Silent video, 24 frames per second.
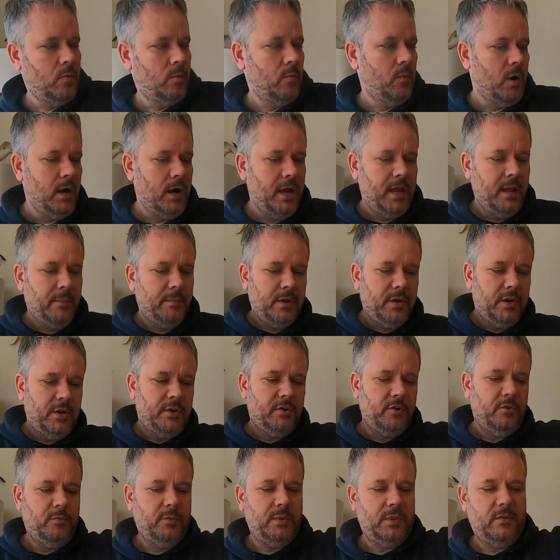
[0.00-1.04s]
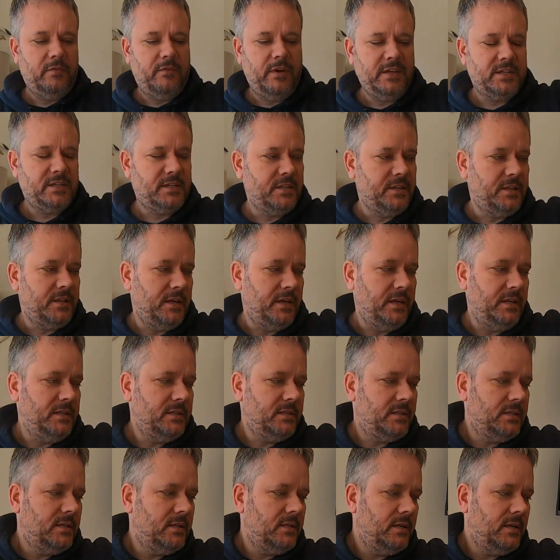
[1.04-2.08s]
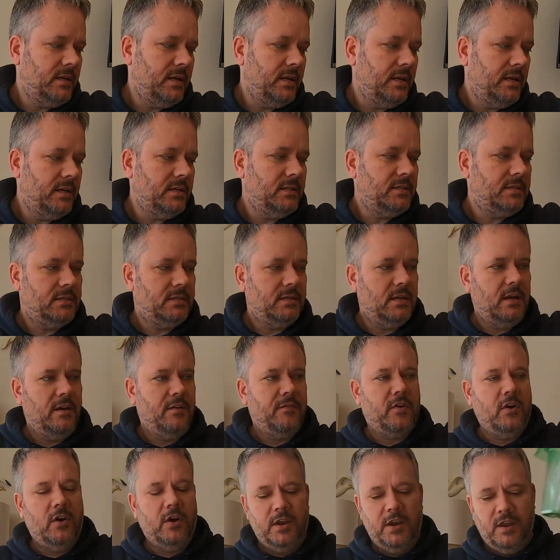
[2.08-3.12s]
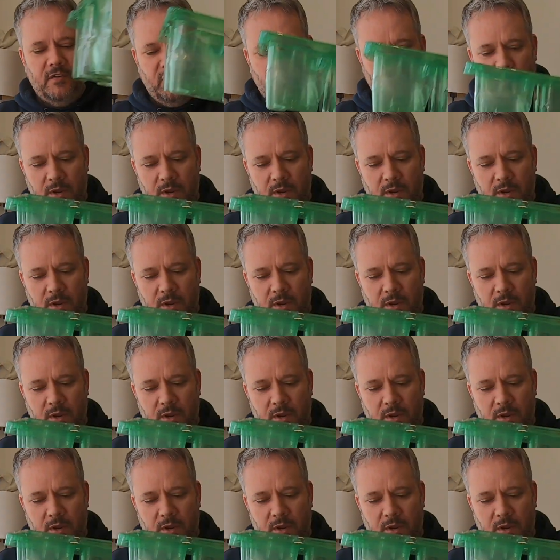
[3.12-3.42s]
What I am going to do with the rest of these is I've got another